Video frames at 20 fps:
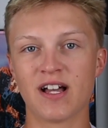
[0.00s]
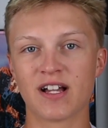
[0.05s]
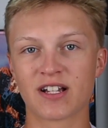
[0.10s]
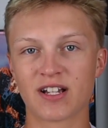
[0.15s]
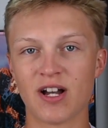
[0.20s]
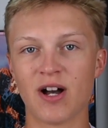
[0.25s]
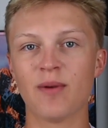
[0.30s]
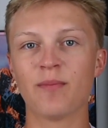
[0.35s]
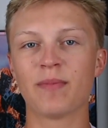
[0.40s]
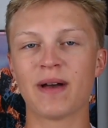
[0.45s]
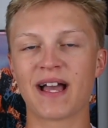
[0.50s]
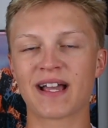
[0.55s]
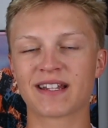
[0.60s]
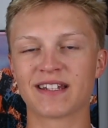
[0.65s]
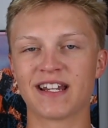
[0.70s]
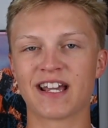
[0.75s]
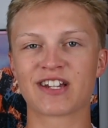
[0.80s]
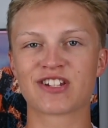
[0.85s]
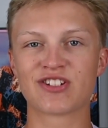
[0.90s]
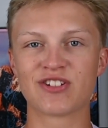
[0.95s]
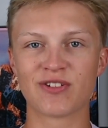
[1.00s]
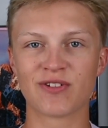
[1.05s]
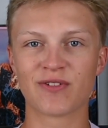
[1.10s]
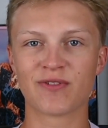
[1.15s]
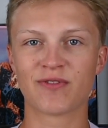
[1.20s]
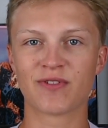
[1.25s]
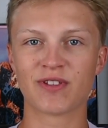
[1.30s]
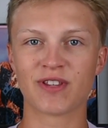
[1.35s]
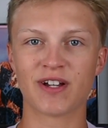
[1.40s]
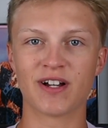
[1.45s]
Come back next year
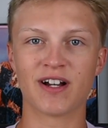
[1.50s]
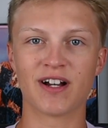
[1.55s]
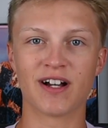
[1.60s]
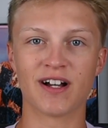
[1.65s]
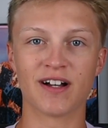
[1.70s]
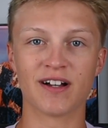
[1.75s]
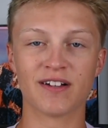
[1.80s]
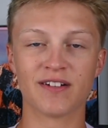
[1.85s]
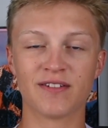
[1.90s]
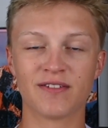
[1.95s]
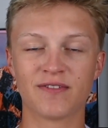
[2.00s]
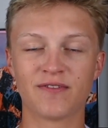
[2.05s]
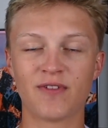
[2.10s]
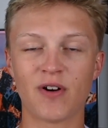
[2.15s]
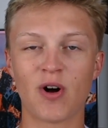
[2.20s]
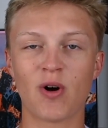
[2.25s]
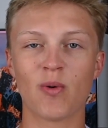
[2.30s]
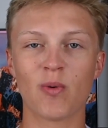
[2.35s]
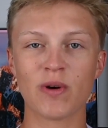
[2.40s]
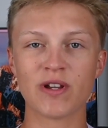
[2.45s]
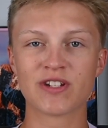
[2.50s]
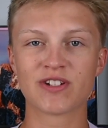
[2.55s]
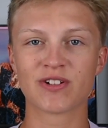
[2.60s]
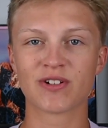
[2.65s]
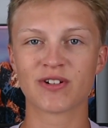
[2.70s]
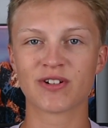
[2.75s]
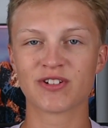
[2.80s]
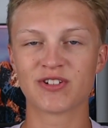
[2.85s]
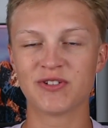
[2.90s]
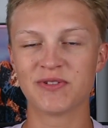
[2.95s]
for the fall
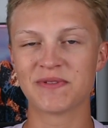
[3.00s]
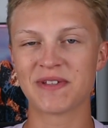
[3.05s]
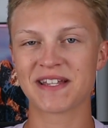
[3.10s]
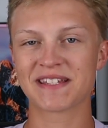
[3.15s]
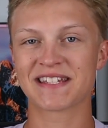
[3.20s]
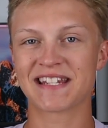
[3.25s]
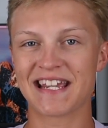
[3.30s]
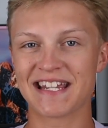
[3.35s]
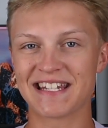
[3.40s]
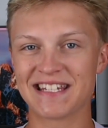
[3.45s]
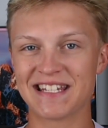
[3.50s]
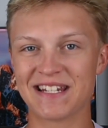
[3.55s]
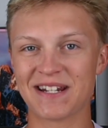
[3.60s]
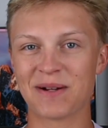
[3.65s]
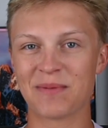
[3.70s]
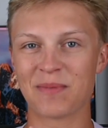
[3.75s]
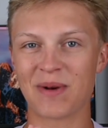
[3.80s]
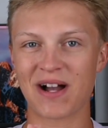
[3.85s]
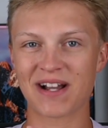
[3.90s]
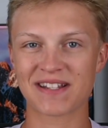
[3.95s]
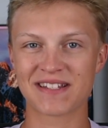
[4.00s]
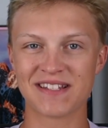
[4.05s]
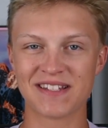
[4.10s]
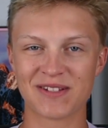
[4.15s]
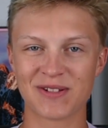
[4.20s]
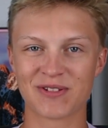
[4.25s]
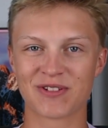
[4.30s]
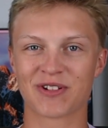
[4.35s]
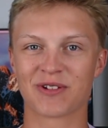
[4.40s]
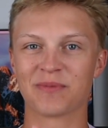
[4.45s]
winter 2018 unboxings.
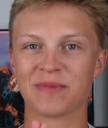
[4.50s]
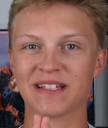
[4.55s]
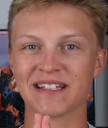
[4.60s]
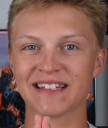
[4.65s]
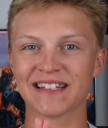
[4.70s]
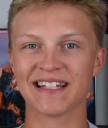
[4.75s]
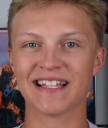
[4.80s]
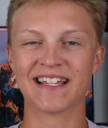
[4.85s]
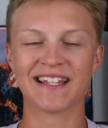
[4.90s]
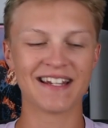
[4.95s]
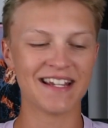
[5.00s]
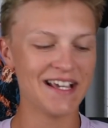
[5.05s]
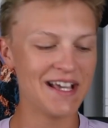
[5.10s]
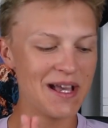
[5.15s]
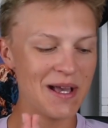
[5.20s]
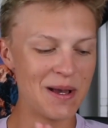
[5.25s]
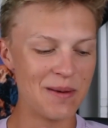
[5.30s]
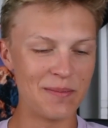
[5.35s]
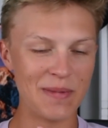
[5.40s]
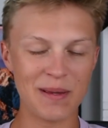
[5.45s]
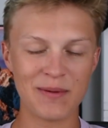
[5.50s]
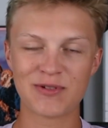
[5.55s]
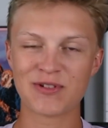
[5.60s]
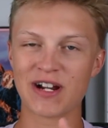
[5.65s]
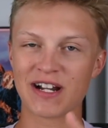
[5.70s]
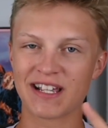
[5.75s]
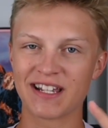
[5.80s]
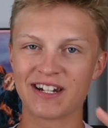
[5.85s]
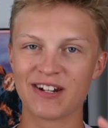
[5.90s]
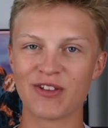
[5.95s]
Those are gonna be lit. Maybe try
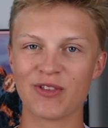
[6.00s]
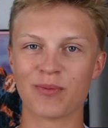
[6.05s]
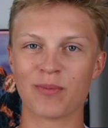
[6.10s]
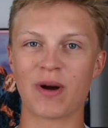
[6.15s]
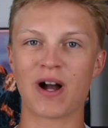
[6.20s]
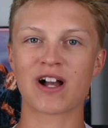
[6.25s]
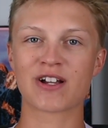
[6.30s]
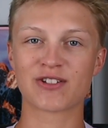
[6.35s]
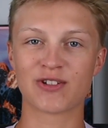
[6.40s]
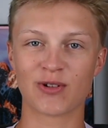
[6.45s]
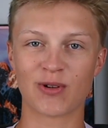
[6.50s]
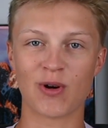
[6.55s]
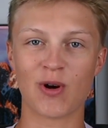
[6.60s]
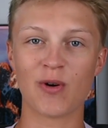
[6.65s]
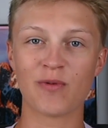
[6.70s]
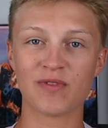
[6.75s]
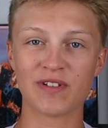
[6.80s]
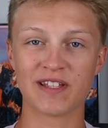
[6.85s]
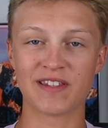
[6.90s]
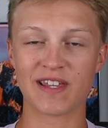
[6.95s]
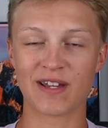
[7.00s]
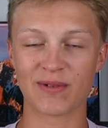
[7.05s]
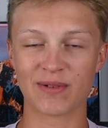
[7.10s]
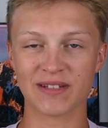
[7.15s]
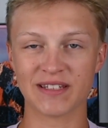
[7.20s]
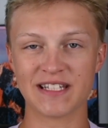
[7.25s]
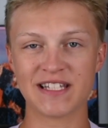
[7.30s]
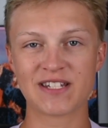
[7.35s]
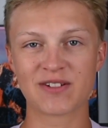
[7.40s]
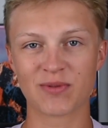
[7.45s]
to get another box logo. Hopefully they
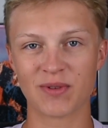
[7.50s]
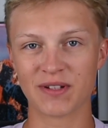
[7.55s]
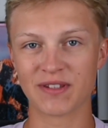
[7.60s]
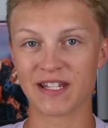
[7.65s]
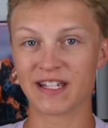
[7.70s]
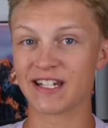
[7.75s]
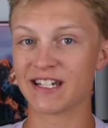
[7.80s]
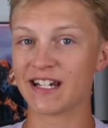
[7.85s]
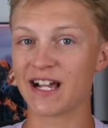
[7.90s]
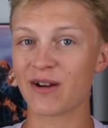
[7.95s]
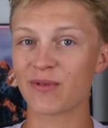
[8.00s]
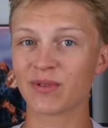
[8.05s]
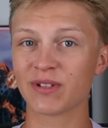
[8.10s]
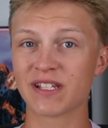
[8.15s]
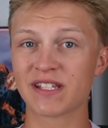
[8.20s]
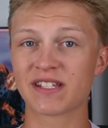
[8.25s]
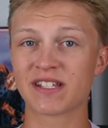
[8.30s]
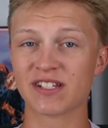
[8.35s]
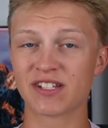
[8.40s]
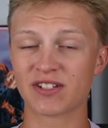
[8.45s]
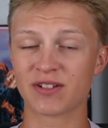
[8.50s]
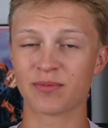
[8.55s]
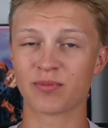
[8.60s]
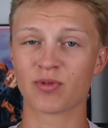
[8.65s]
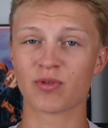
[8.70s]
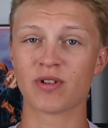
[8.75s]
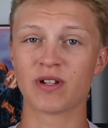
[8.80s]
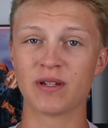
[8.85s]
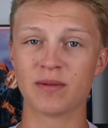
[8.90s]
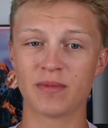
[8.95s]
release one. They did not release a
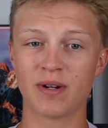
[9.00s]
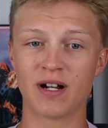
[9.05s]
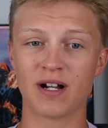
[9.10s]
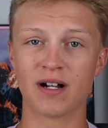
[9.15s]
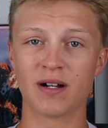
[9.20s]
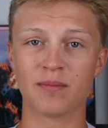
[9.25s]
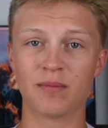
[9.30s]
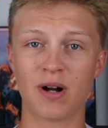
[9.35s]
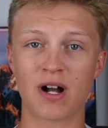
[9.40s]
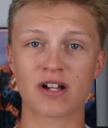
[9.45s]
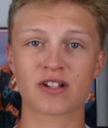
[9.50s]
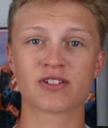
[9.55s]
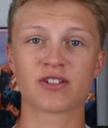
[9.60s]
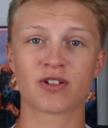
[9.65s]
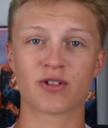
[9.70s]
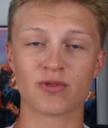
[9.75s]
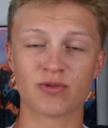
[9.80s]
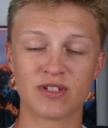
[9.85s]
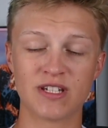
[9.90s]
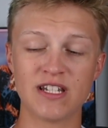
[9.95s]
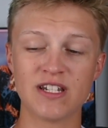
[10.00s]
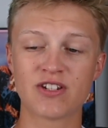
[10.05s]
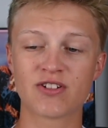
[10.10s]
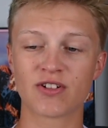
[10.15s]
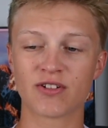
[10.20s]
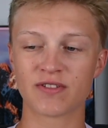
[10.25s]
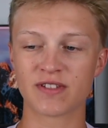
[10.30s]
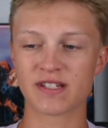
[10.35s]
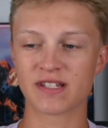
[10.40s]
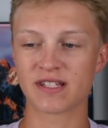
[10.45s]
Supreme box logo
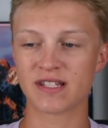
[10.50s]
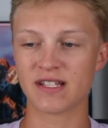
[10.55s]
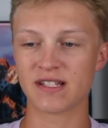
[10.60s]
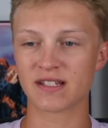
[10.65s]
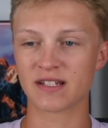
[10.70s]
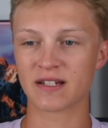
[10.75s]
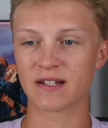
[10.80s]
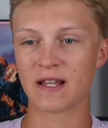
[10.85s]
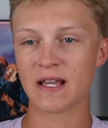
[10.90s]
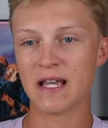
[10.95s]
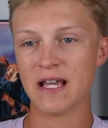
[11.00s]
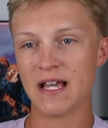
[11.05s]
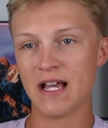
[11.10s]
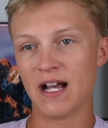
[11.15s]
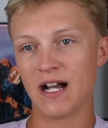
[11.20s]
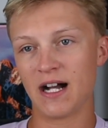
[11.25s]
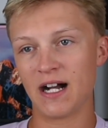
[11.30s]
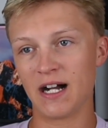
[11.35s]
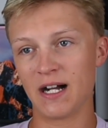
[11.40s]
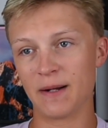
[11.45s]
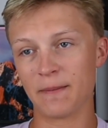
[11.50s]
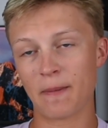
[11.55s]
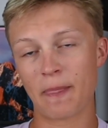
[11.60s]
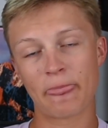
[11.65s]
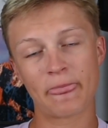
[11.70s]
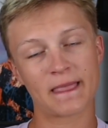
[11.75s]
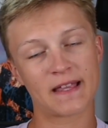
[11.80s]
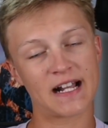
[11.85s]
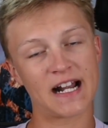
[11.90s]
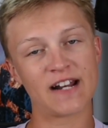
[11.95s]
t-shirt this season.
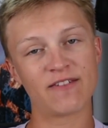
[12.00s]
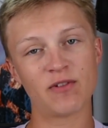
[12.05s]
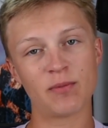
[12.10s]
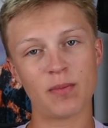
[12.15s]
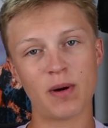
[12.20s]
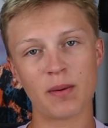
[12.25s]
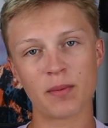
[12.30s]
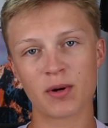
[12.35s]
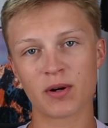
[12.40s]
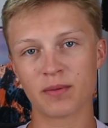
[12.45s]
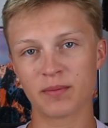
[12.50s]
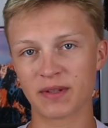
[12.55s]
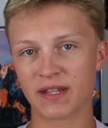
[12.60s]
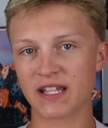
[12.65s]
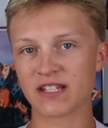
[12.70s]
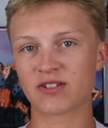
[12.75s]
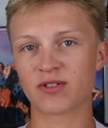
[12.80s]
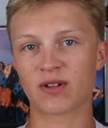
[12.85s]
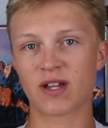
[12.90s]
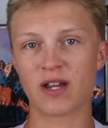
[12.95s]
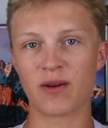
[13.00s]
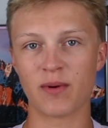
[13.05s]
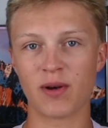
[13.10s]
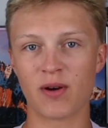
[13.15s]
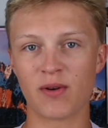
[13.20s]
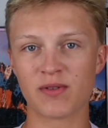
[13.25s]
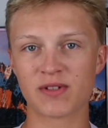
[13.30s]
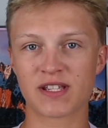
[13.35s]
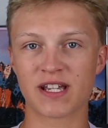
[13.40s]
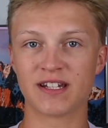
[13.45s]
Kind of a bummer, but that's okay. We
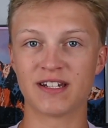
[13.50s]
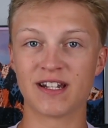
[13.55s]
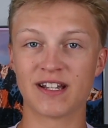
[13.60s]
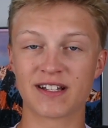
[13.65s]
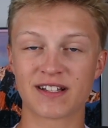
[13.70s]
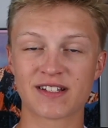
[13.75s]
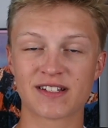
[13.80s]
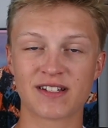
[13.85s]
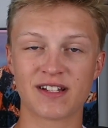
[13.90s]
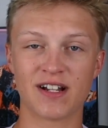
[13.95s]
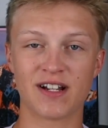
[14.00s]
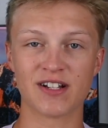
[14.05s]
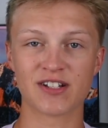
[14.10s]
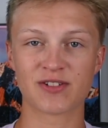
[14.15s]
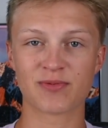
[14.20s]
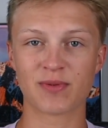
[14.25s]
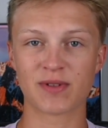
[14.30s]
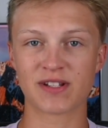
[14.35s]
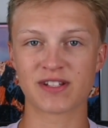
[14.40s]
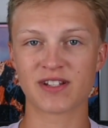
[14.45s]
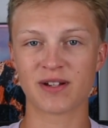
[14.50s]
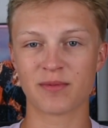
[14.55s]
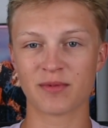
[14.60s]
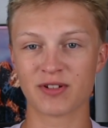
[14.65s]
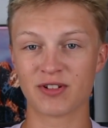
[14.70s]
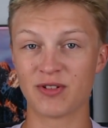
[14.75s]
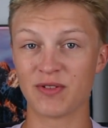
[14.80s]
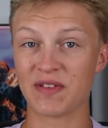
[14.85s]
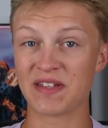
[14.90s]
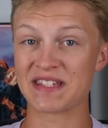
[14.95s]
always get next spring summer
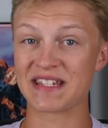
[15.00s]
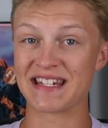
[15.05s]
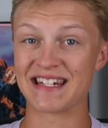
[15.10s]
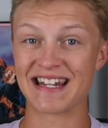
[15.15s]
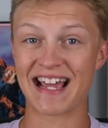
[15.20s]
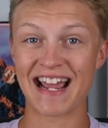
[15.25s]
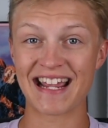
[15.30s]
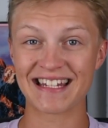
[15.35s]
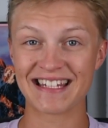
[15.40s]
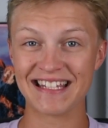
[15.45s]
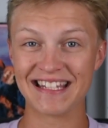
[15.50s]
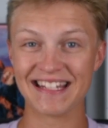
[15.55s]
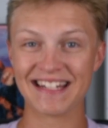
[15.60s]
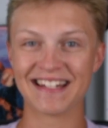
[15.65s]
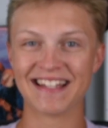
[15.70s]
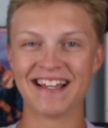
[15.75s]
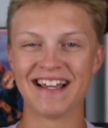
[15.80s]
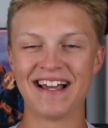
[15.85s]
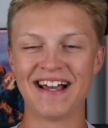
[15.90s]
2019.